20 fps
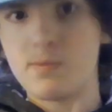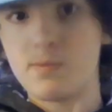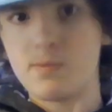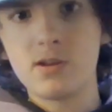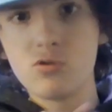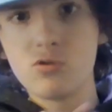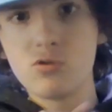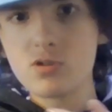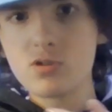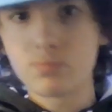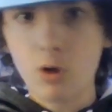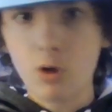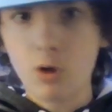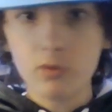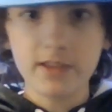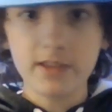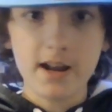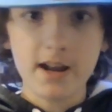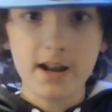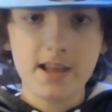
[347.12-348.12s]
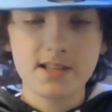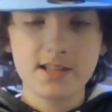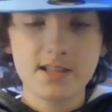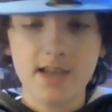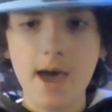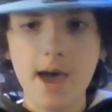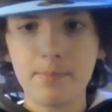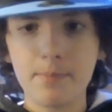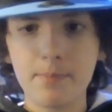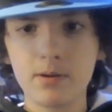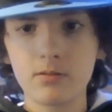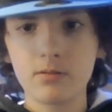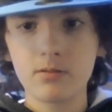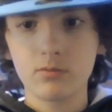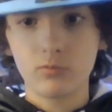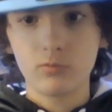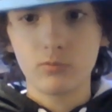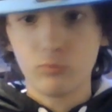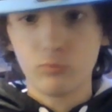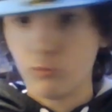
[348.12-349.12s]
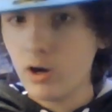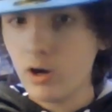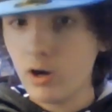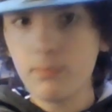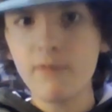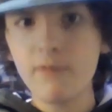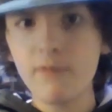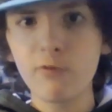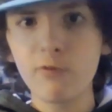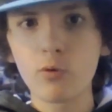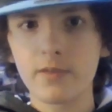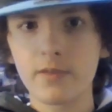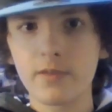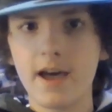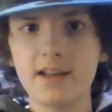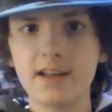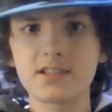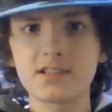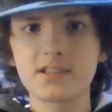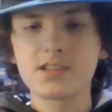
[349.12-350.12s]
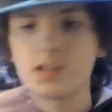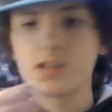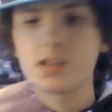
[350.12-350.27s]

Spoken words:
been news broke that has happened well before that,